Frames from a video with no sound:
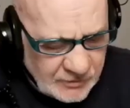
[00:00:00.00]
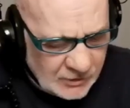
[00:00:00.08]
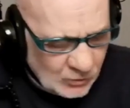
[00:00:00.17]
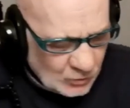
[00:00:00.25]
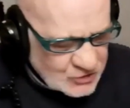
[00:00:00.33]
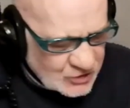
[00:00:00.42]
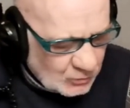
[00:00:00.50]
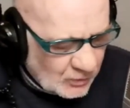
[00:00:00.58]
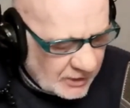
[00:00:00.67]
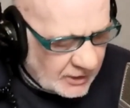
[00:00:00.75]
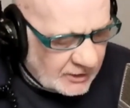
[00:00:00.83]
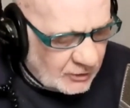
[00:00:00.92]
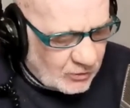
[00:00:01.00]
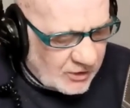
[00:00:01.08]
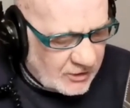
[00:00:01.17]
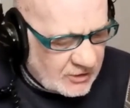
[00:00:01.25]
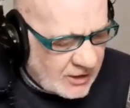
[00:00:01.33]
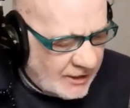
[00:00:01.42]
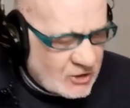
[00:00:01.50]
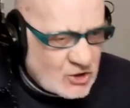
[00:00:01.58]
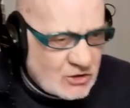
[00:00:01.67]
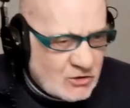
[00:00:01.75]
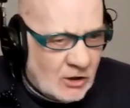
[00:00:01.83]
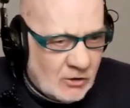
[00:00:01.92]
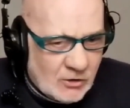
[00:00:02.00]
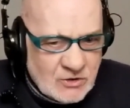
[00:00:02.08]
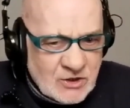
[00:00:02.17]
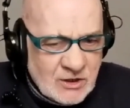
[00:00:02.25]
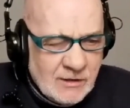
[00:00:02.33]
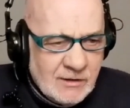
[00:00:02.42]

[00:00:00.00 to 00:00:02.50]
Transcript: And also the way I look at it, cash, dollars.